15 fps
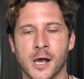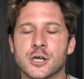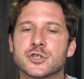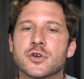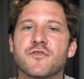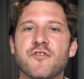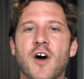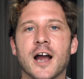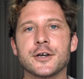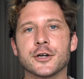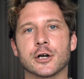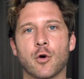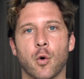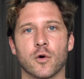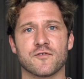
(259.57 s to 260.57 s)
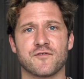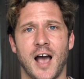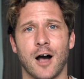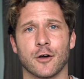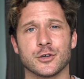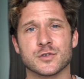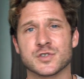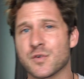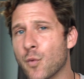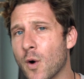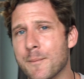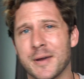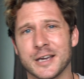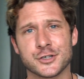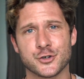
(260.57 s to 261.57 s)
So find your core values of
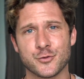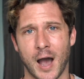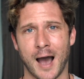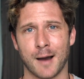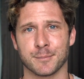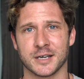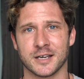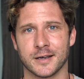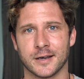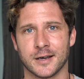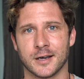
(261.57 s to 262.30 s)
what makes you happy.